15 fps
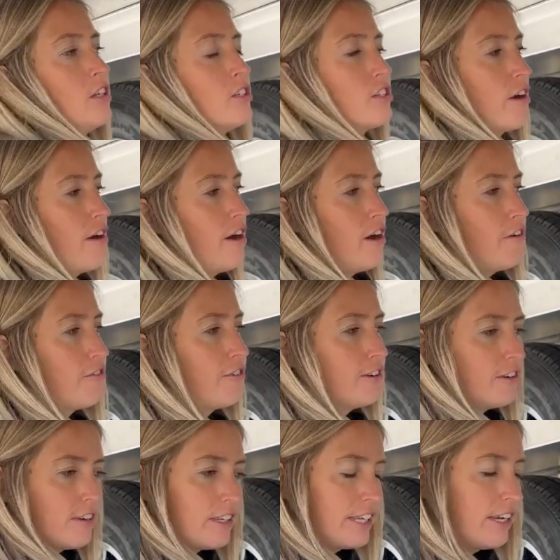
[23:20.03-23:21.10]
to off,
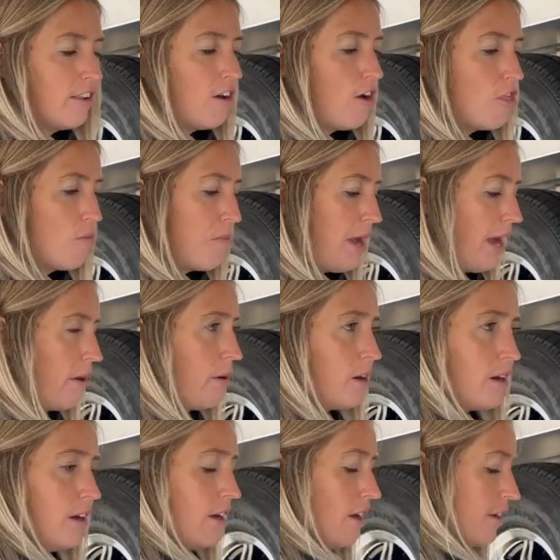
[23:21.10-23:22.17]
kill all the
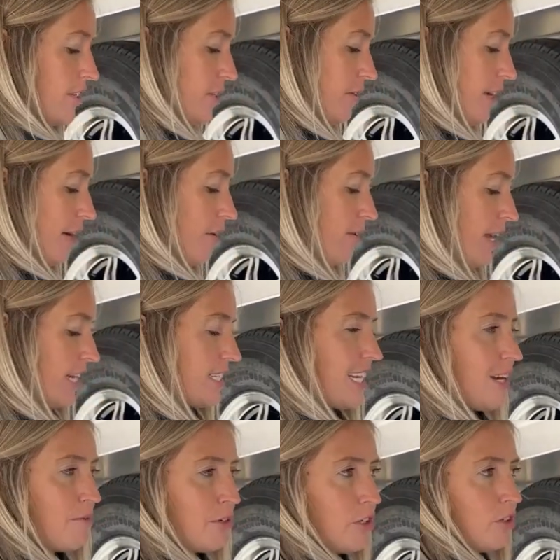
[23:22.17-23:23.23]
power. So now next
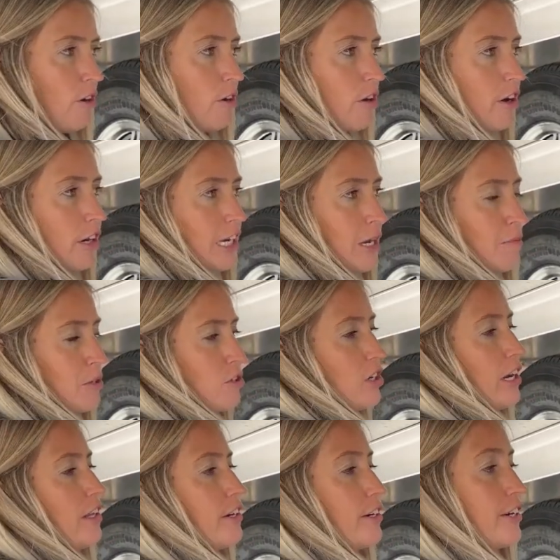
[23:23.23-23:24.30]
time when you go to hook up your
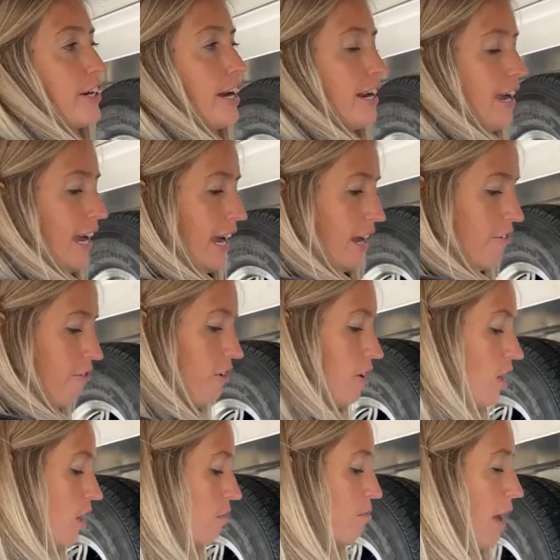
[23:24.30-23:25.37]
trailer, you're gonna have
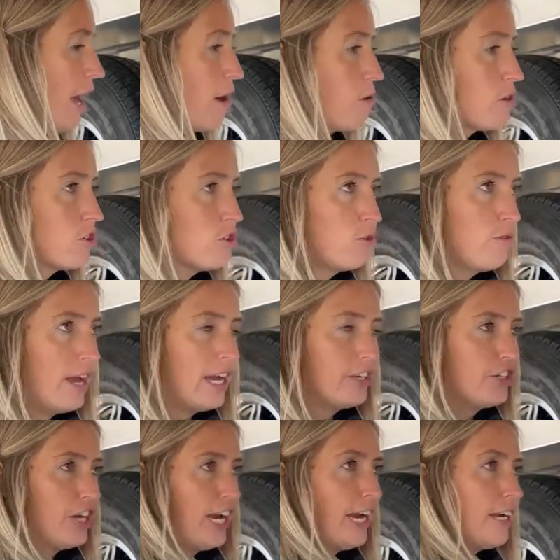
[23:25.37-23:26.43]
power to that
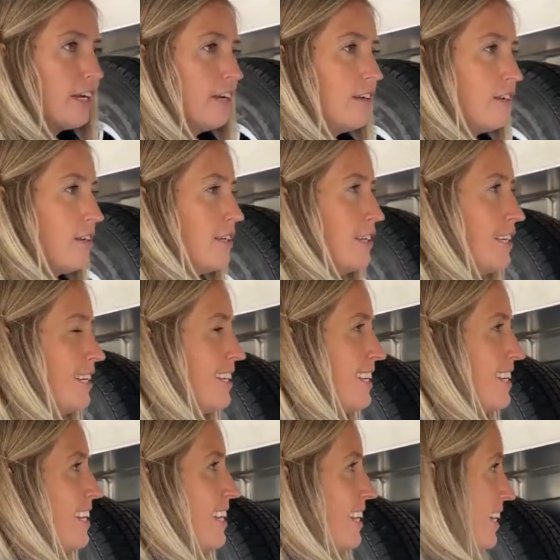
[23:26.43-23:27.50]
jack.
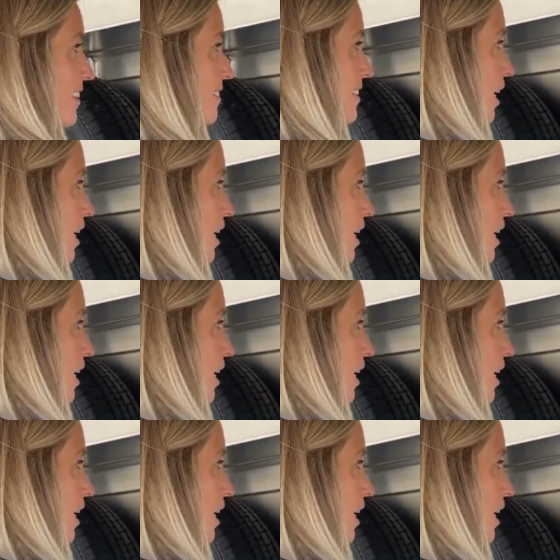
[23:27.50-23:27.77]
If